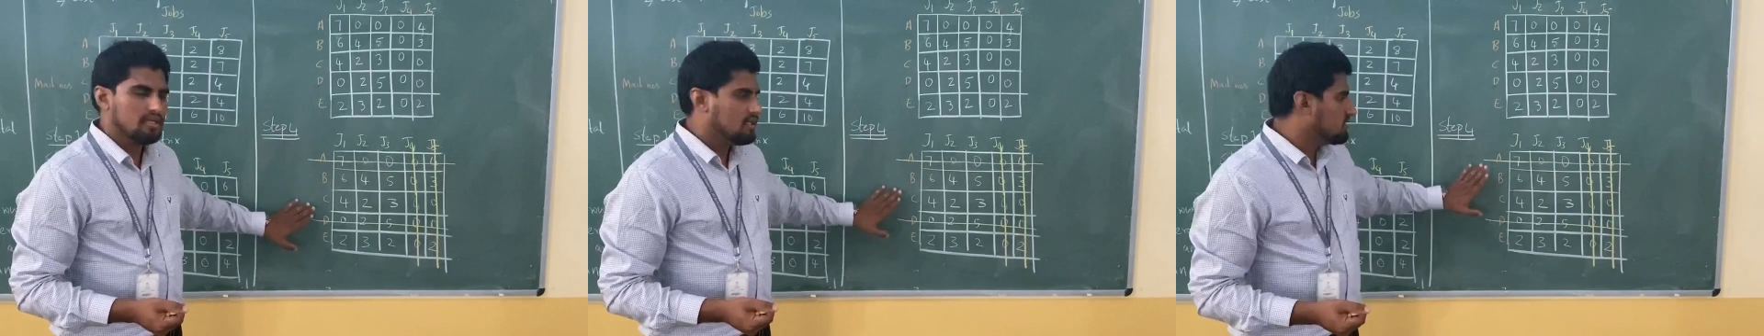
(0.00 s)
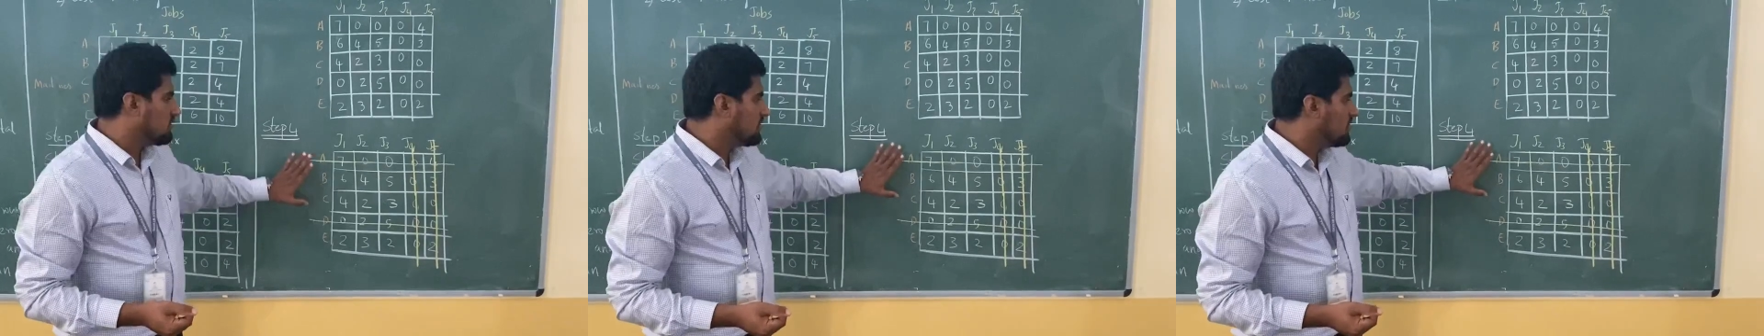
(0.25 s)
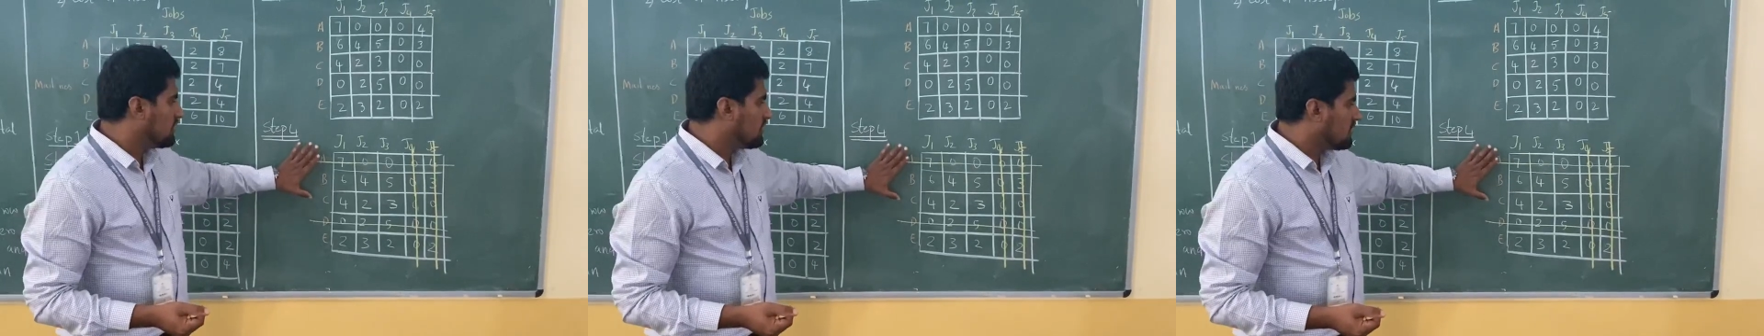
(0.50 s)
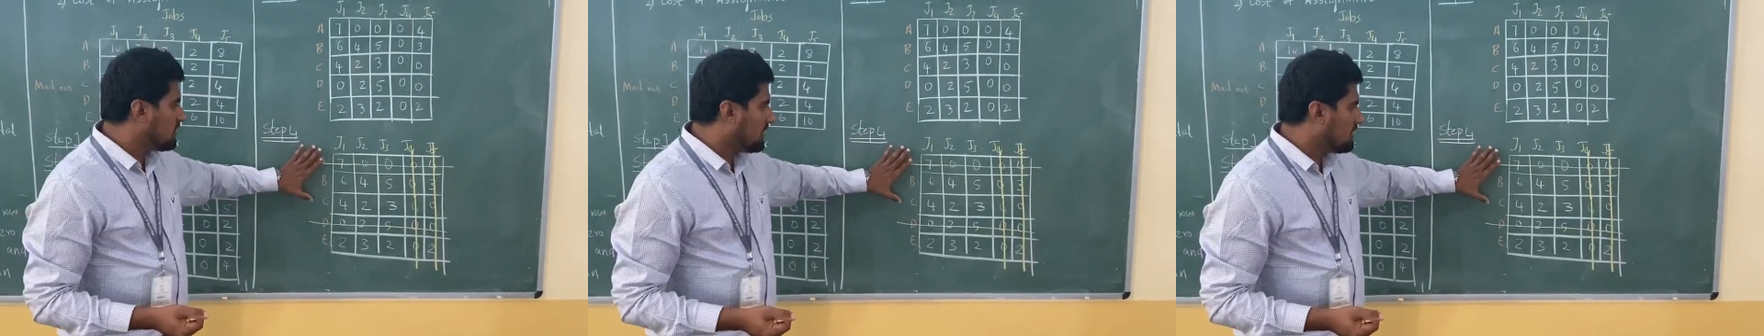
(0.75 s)
So
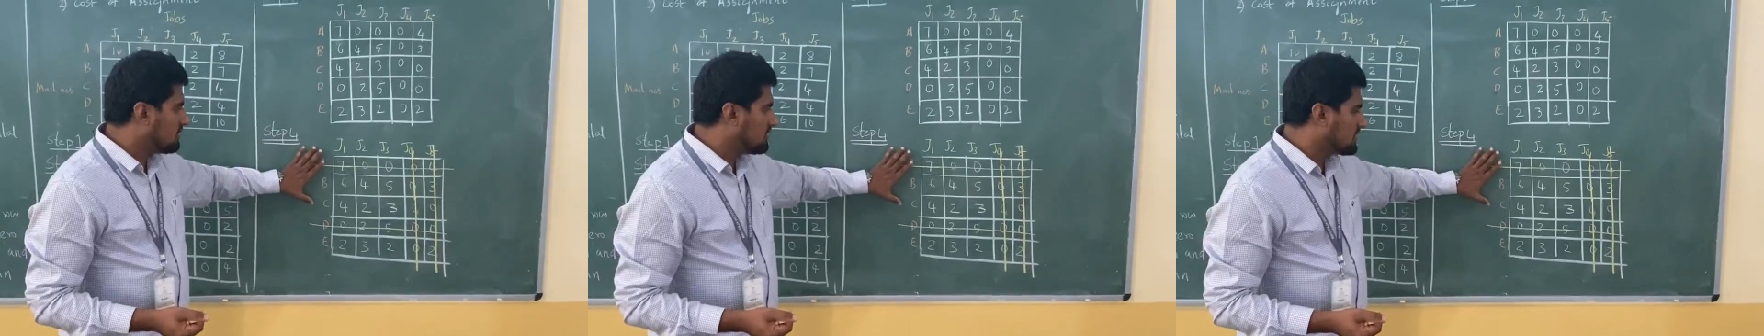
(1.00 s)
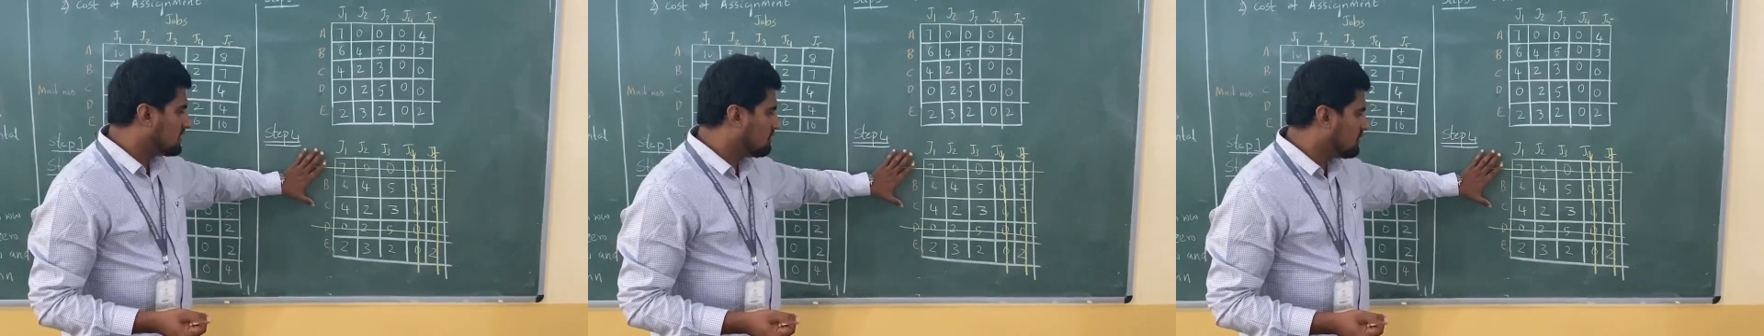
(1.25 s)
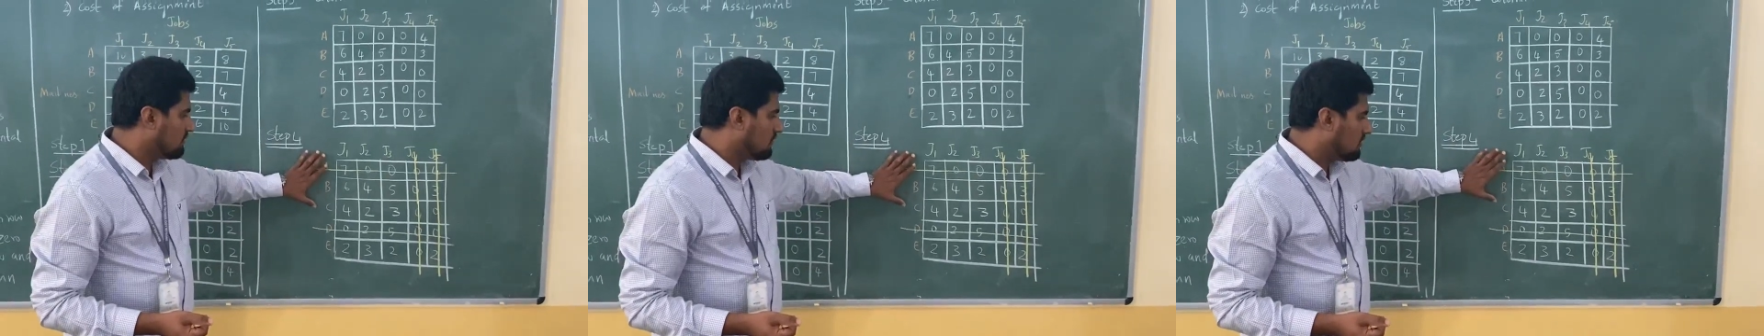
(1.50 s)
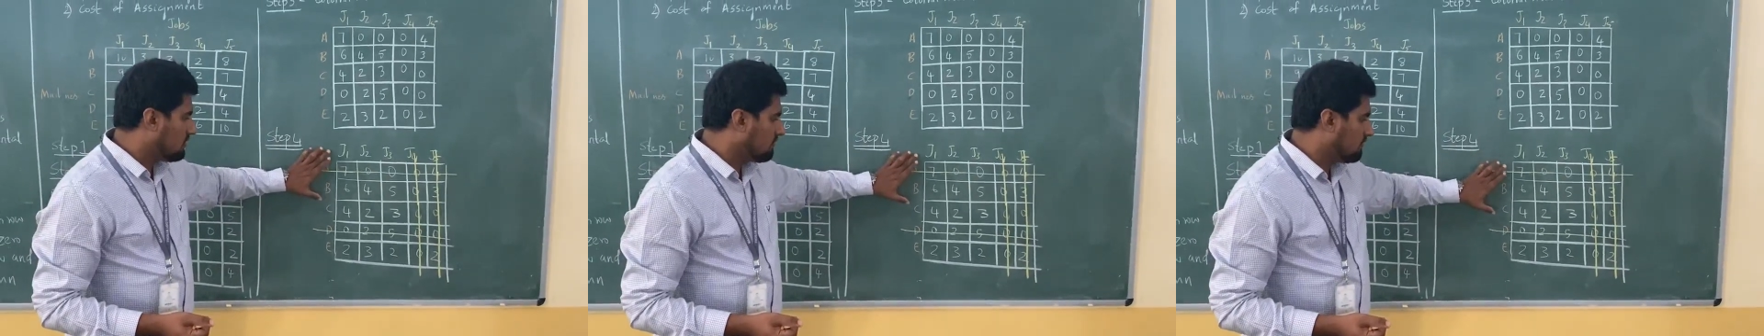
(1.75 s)
here in this given
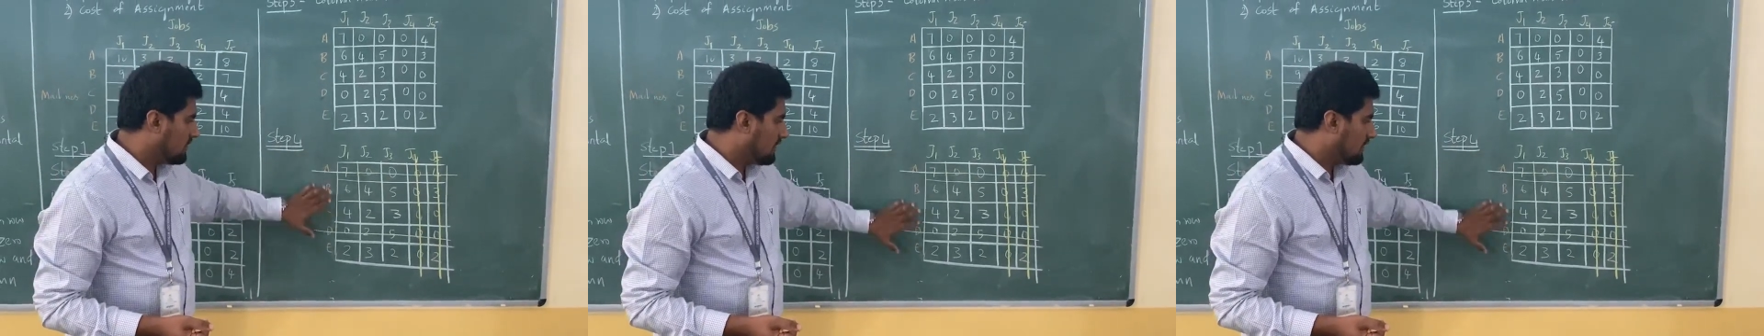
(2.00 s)
problem,